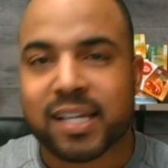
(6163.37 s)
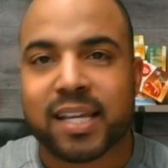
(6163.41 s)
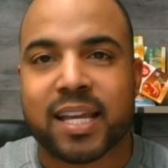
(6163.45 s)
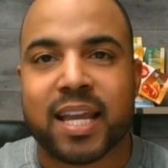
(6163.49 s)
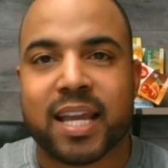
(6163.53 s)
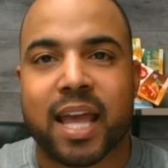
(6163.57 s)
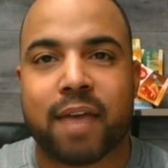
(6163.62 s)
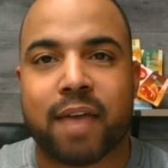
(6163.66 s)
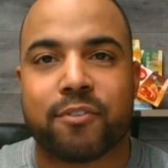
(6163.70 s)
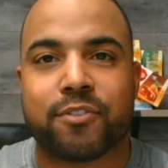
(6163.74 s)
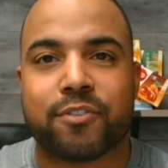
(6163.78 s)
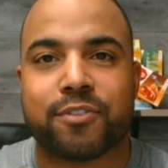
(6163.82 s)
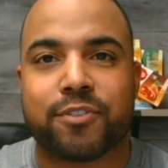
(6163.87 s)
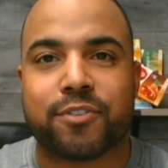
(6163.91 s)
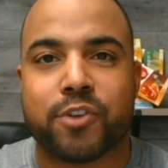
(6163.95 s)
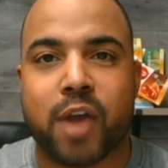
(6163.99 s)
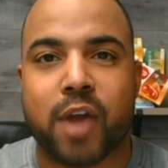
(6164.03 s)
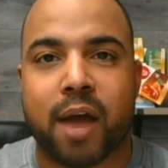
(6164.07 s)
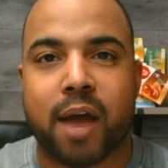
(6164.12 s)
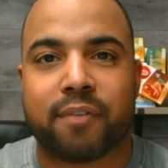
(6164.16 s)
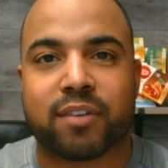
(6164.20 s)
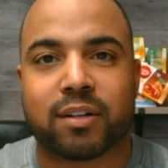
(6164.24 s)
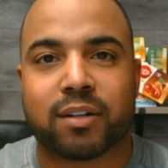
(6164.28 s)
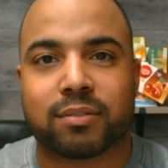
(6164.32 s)
Have you
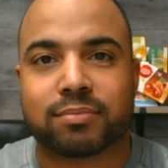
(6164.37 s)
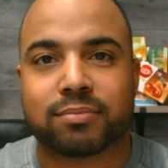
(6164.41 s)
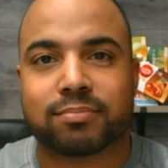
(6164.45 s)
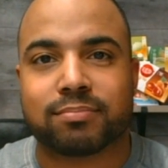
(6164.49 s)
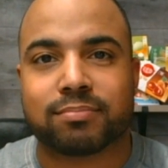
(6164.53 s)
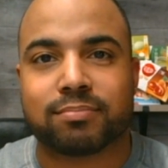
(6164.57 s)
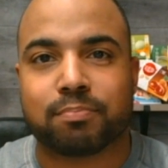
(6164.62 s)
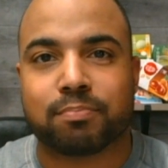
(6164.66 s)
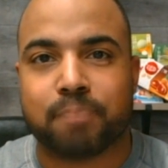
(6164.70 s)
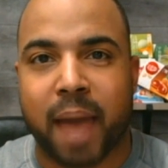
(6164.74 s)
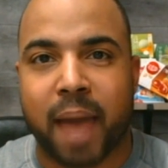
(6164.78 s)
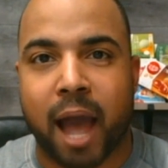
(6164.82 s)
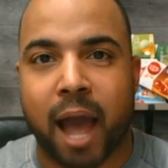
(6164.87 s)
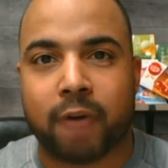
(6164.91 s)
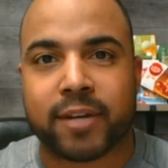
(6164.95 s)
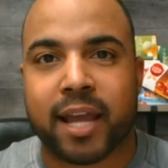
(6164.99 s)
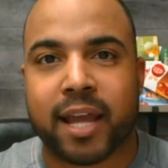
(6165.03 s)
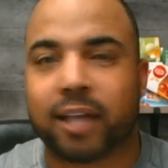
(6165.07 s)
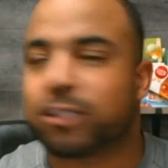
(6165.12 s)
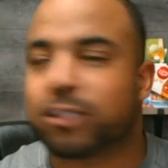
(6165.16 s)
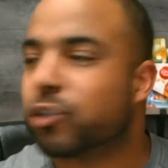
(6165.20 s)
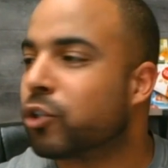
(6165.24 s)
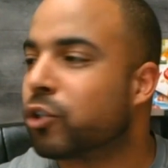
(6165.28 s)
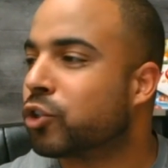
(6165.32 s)
ever bowed
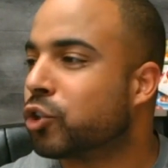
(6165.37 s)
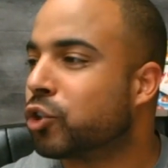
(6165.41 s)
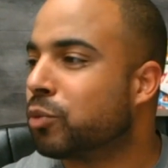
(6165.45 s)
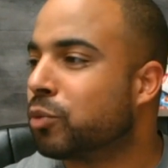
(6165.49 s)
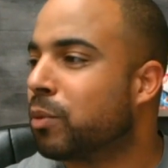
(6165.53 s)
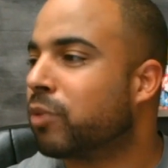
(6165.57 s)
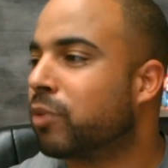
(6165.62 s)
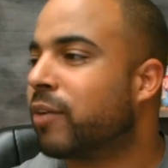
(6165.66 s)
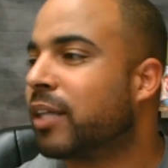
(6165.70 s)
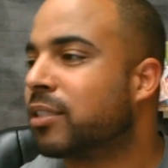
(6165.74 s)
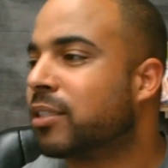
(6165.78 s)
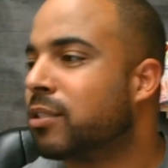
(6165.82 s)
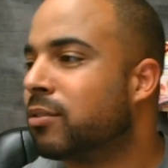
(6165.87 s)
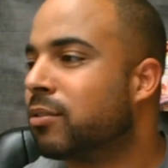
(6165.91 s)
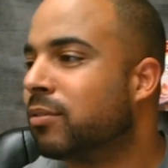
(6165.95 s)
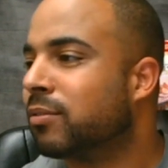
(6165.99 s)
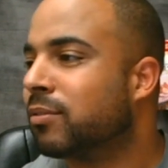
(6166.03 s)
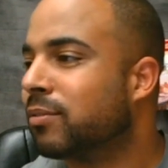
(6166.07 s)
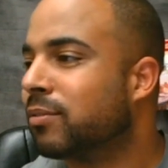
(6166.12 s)
down to a sumo wrestler?